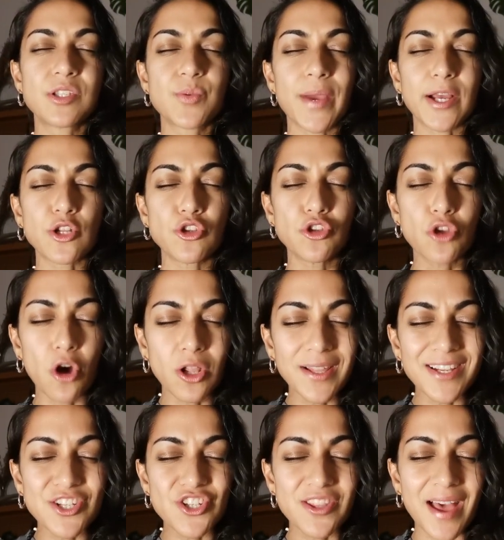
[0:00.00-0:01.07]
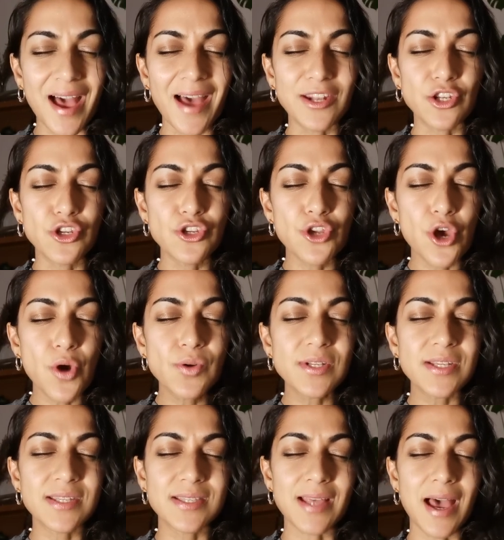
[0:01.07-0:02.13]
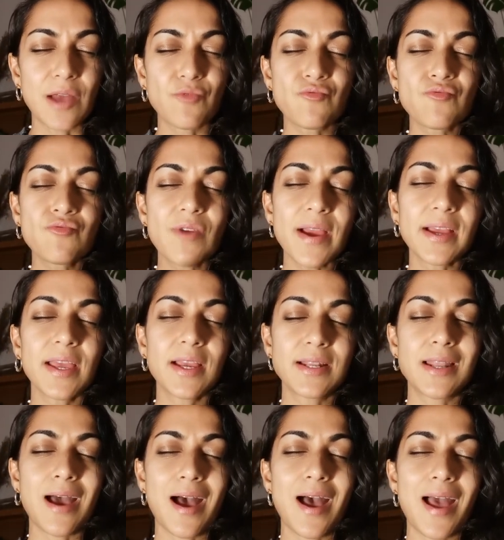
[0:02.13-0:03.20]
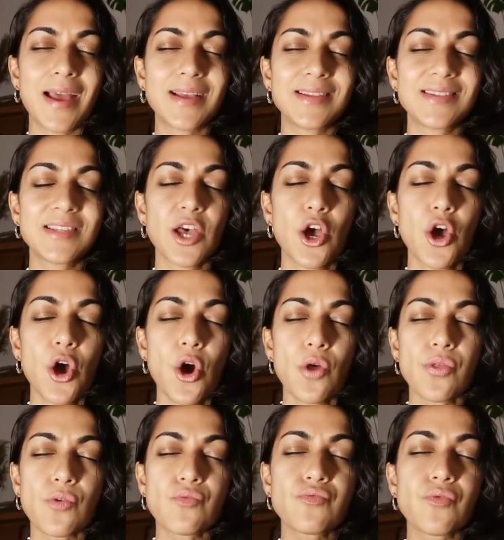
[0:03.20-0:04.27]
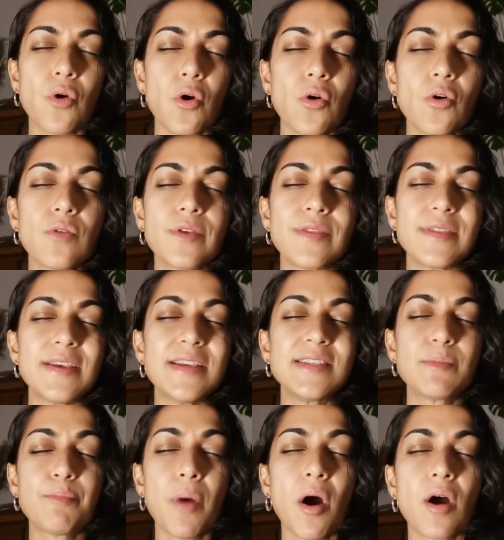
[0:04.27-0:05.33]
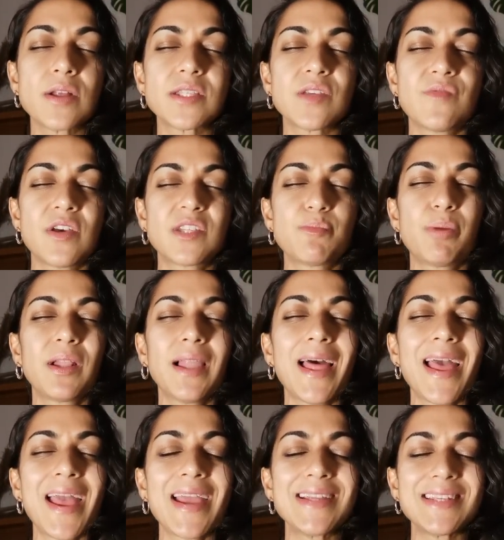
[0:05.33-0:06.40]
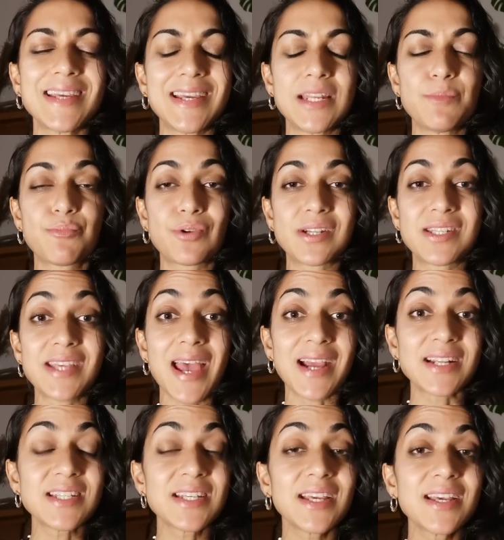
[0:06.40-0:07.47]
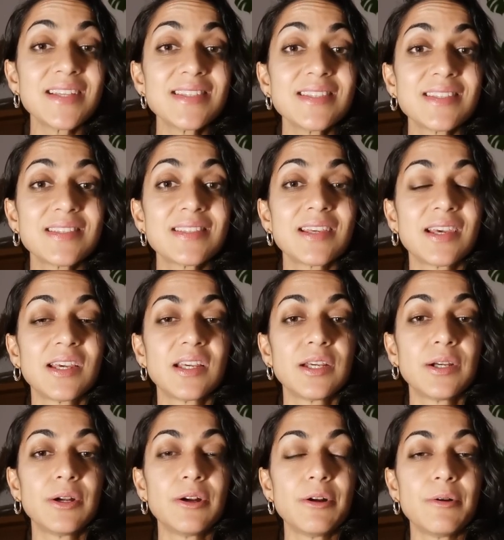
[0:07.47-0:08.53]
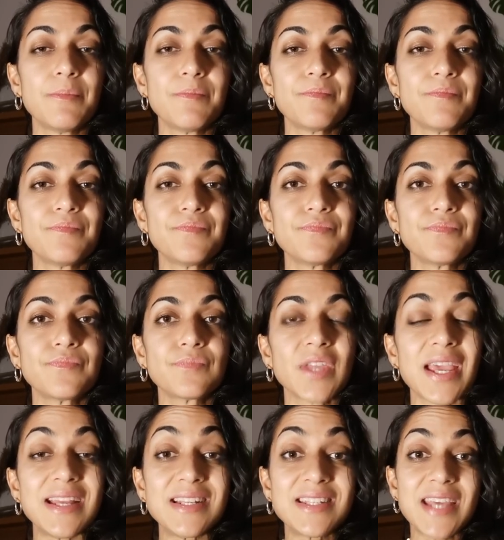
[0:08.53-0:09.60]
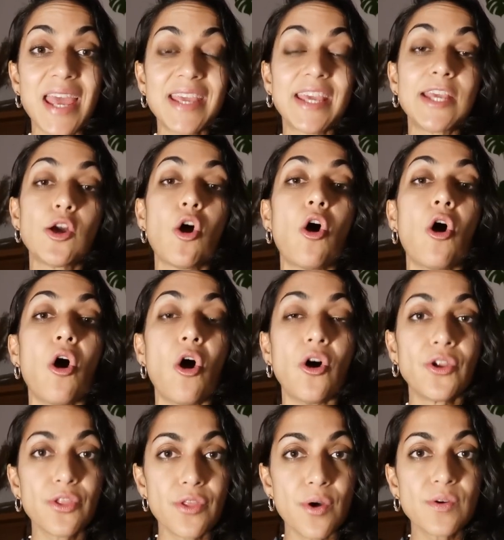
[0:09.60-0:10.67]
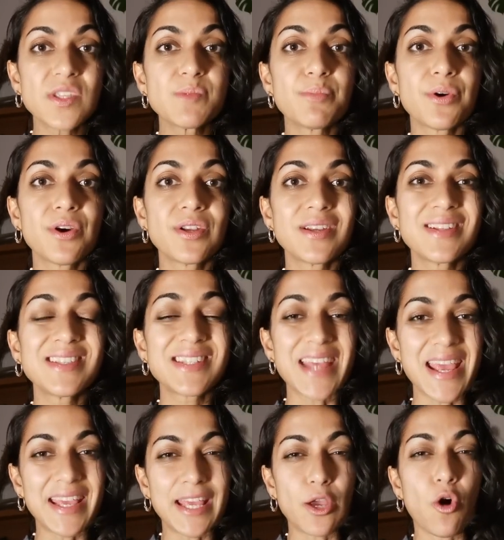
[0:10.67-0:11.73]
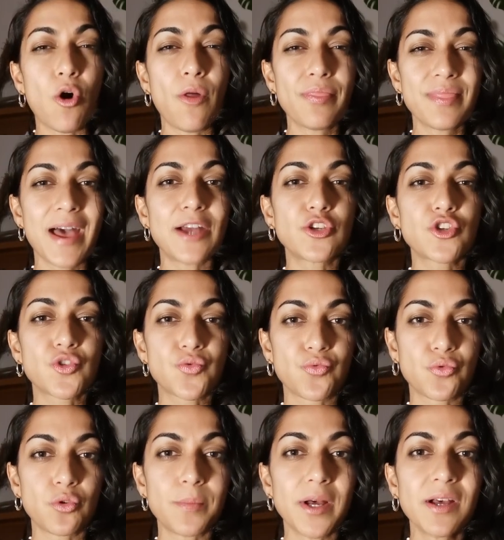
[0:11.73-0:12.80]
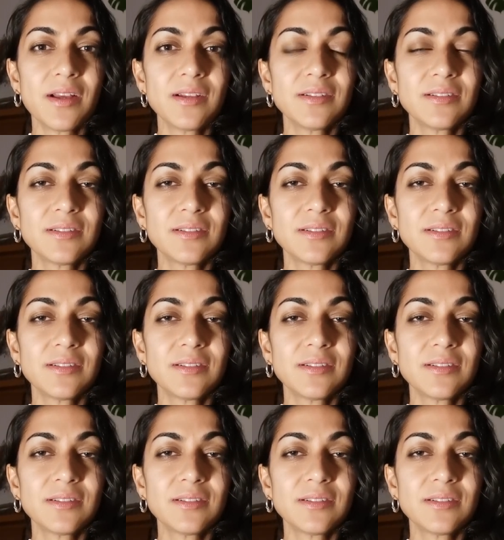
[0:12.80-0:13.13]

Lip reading: to acknowledge that, notice that, recognize the role that these parts of us played in protecting us, in taking on those burdens, taking on that trauma,